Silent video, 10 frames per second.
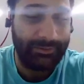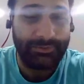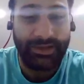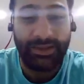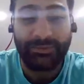
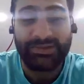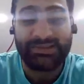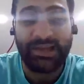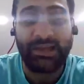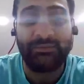came to
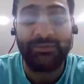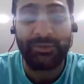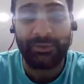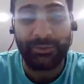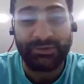save
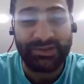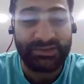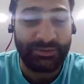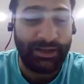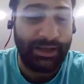you just
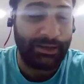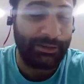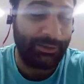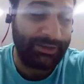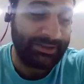to nail
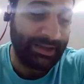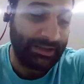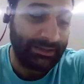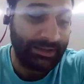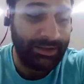you at night.